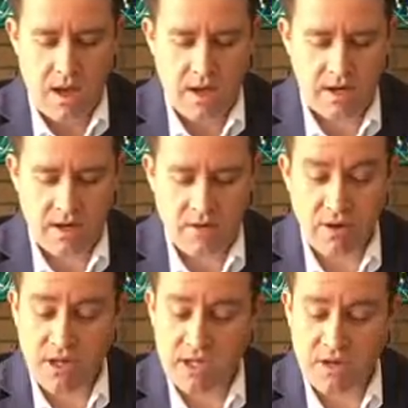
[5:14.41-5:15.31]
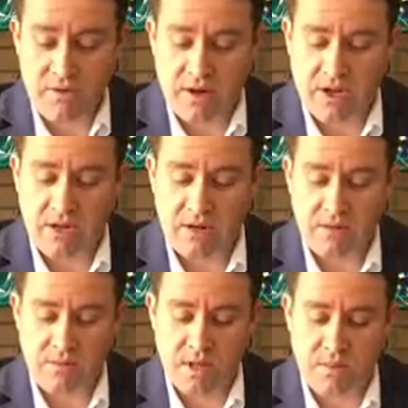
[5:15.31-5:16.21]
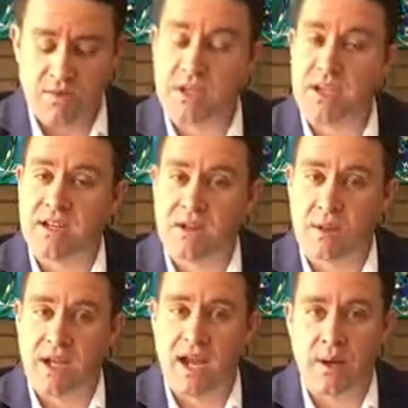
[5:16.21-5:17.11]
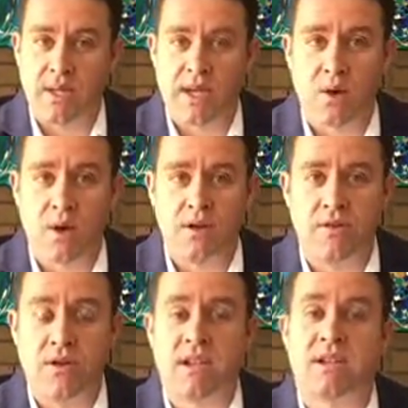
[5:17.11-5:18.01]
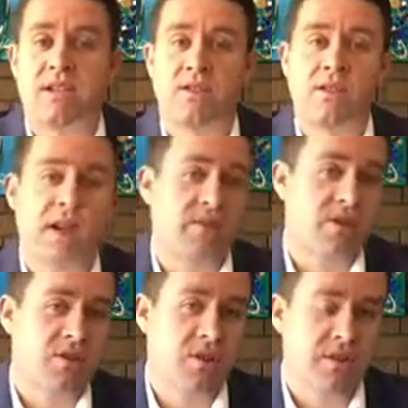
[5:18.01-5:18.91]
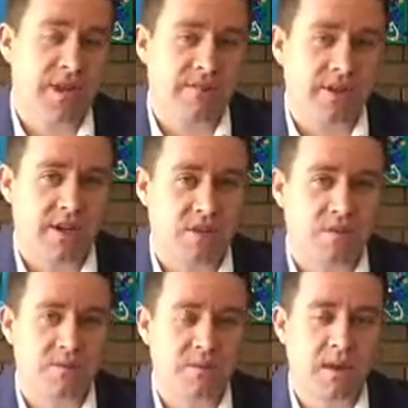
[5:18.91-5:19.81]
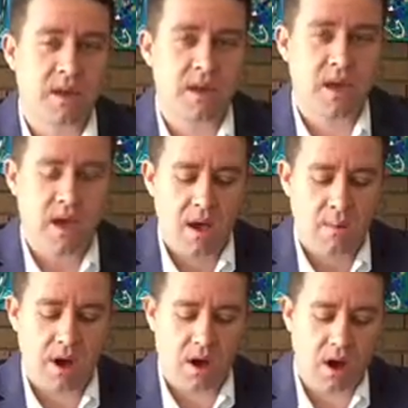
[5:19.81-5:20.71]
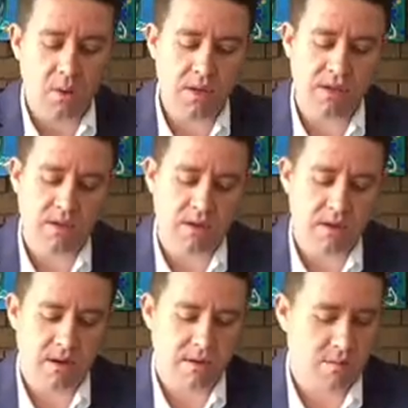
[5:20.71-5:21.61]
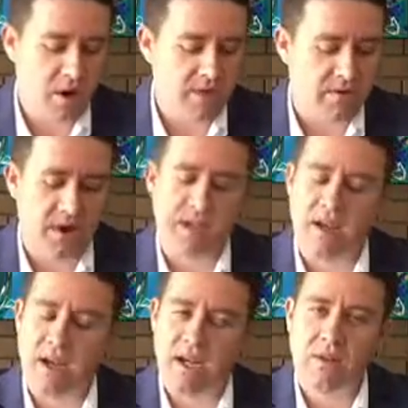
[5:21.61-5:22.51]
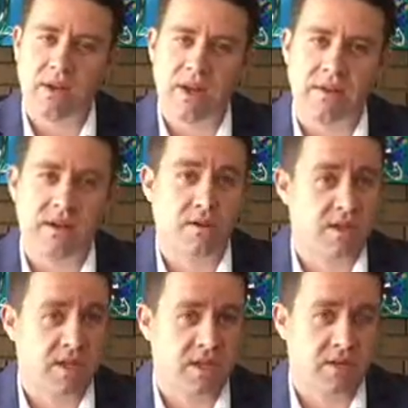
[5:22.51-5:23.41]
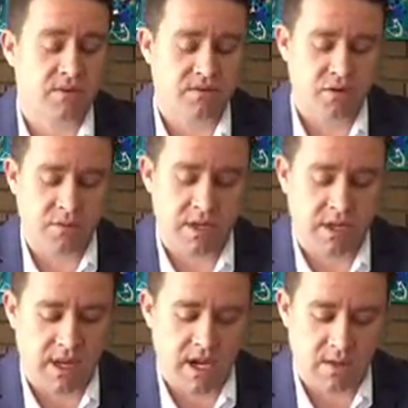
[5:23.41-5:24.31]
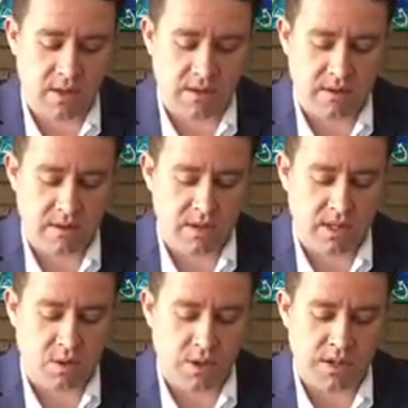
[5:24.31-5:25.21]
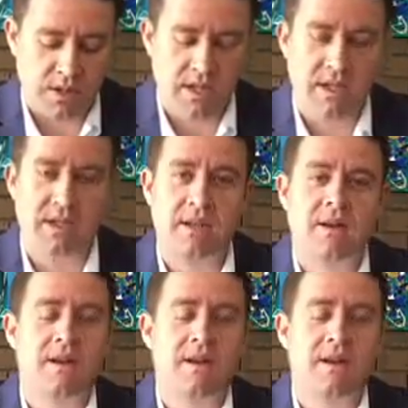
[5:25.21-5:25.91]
And I agree, it is nerve-wracking. The first 10 to 20 hours are quite nerve-wracking until they have control of that vehicle. But my advice to anyone out there, not just yourself, Phil, but anyone that's watching this, is